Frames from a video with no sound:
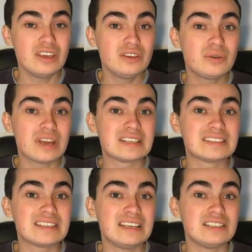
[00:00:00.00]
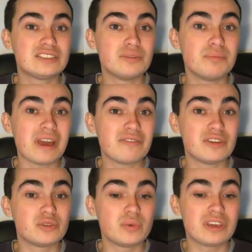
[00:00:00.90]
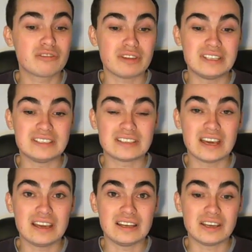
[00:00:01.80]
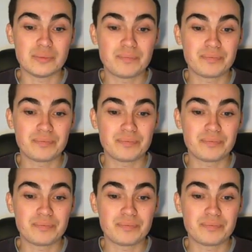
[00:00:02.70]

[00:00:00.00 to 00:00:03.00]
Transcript: you can see the method we created earlier,